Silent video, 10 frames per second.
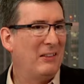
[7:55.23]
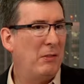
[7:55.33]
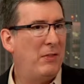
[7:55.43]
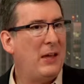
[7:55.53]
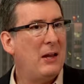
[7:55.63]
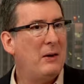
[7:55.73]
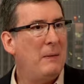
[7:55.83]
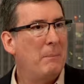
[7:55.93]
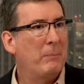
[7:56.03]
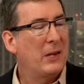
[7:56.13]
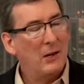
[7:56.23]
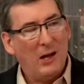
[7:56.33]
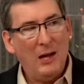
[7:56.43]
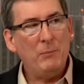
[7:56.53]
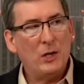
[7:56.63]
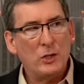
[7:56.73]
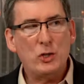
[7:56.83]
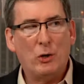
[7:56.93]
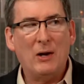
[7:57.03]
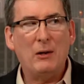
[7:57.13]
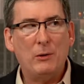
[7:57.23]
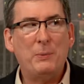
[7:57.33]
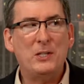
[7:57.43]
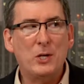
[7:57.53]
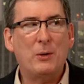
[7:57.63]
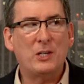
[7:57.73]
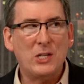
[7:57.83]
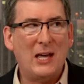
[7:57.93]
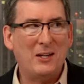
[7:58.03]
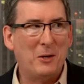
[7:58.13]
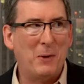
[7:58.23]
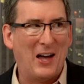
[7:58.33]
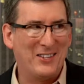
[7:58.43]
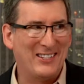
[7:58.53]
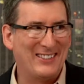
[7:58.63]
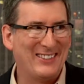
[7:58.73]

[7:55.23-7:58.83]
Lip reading: then I'm not sure I would be so excited about it.